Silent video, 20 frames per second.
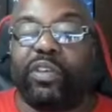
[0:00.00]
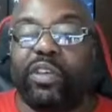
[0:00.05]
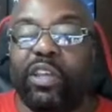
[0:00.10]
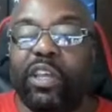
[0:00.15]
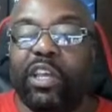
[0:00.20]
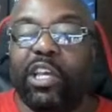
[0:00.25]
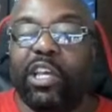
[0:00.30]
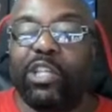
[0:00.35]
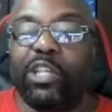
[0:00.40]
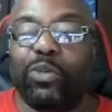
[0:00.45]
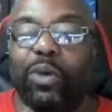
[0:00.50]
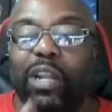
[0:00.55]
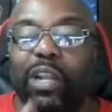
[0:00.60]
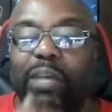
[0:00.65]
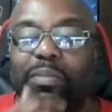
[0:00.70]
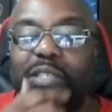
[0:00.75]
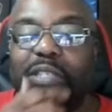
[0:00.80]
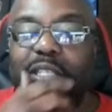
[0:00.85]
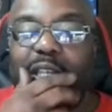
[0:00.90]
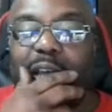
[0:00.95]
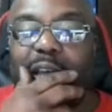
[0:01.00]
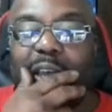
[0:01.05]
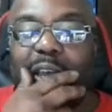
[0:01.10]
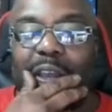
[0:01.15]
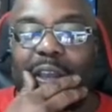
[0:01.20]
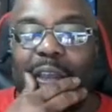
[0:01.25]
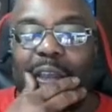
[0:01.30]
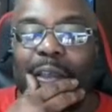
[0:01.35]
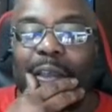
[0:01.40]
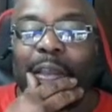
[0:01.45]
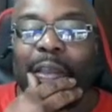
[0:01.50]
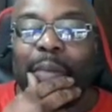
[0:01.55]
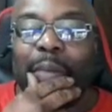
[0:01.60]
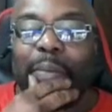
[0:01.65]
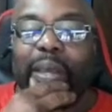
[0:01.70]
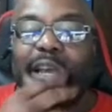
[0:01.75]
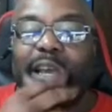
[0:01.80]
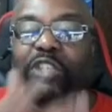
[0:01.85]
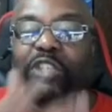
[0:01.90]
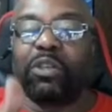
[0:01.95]
Right. Is what I'm saying.
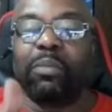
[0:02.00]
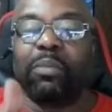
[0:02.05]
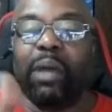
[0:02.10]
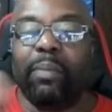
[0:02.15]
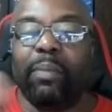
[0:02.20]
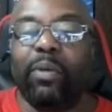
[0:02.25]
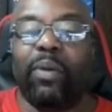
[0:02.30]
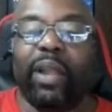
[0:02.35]
Because remember